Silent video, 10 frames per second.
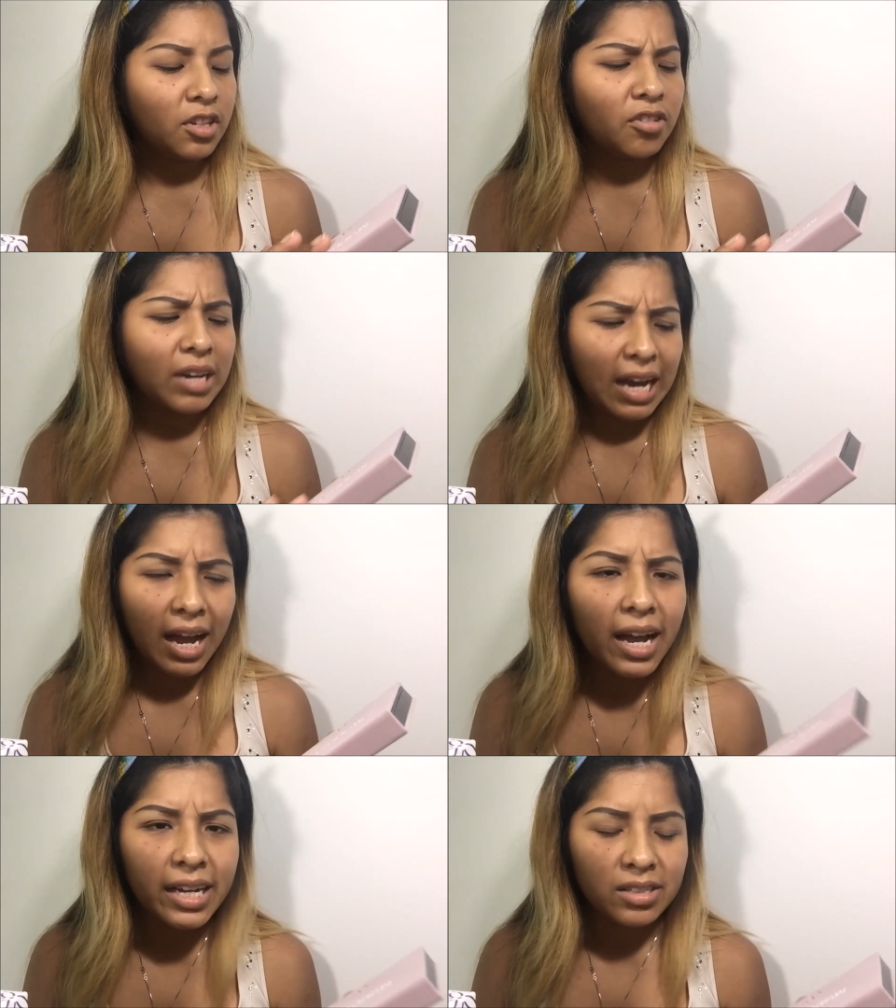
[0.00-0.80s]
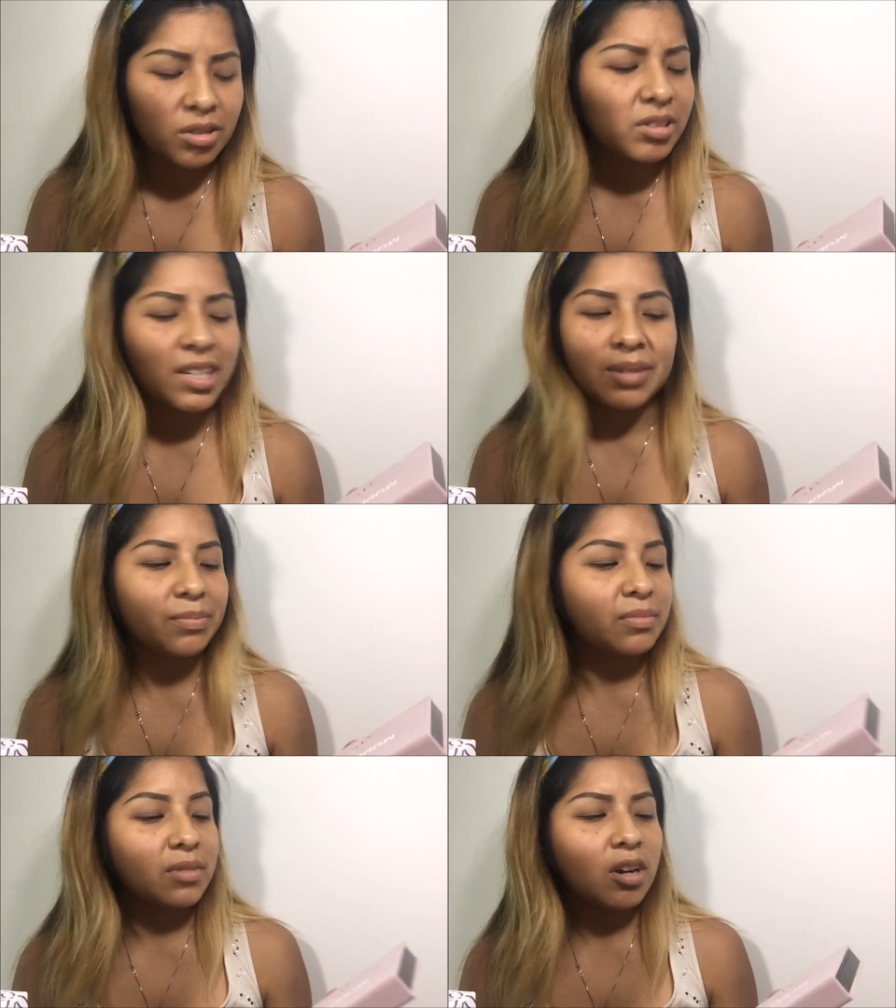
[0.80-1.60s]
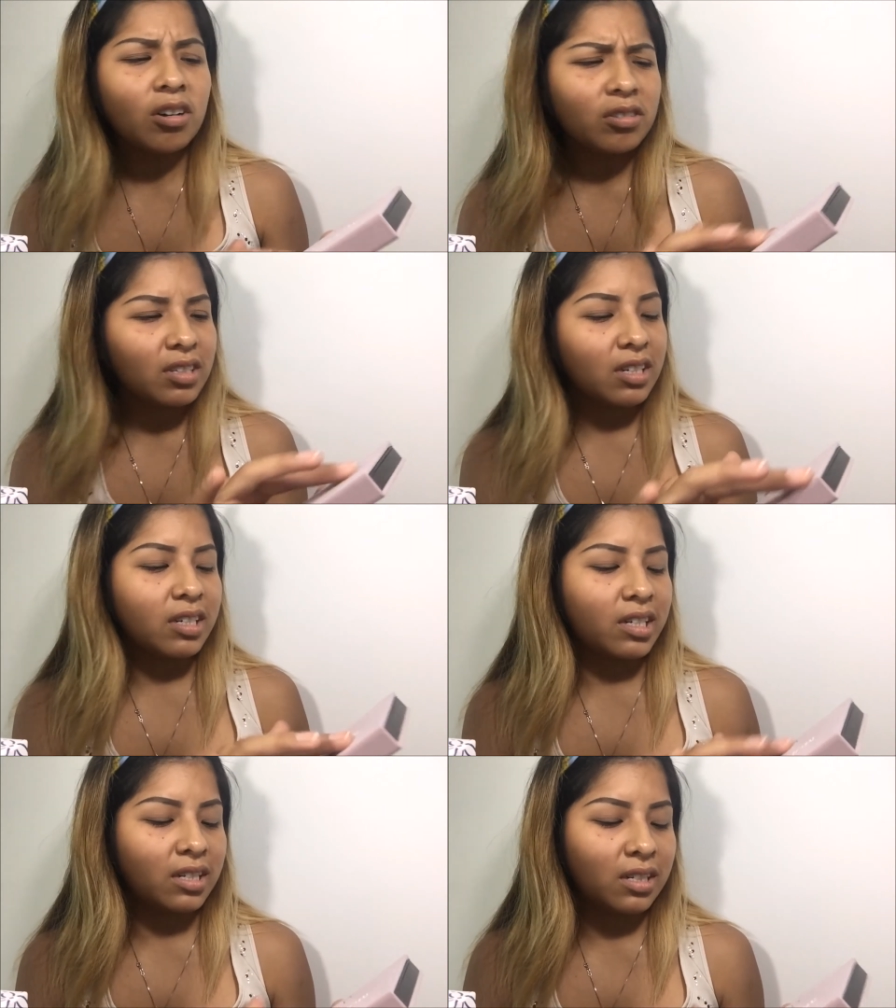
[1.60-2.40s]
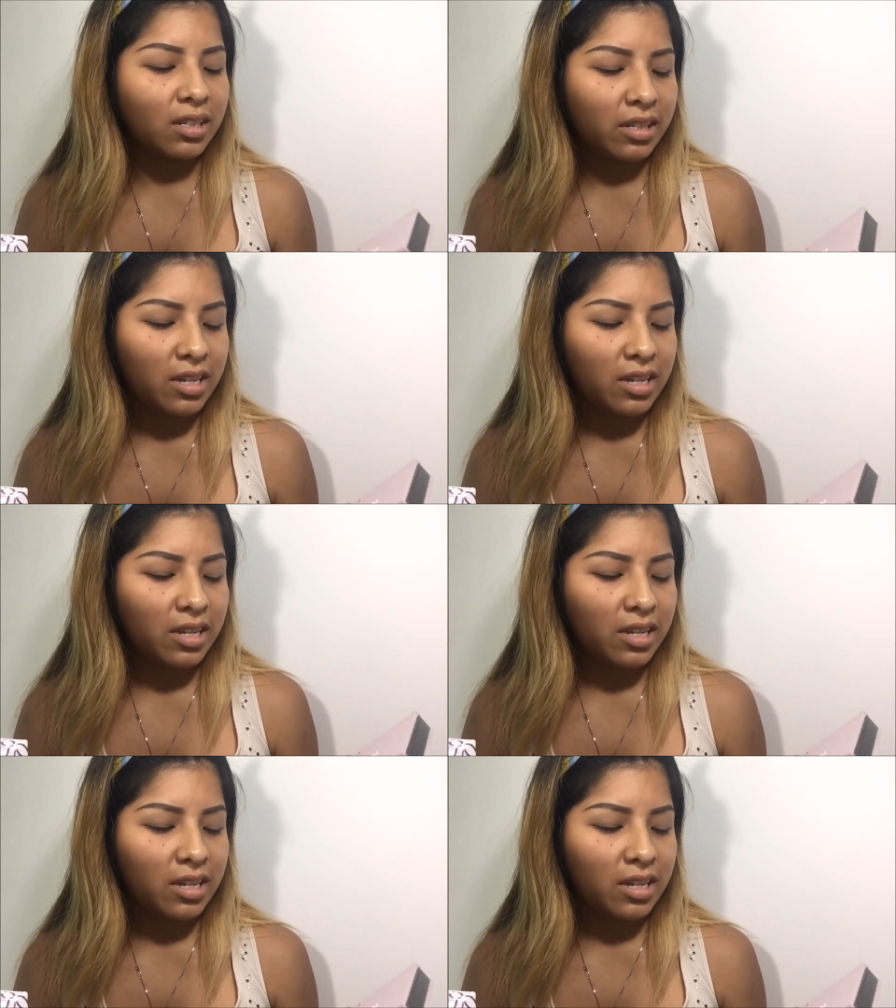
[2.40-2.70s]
You guys, hold up. Hold on.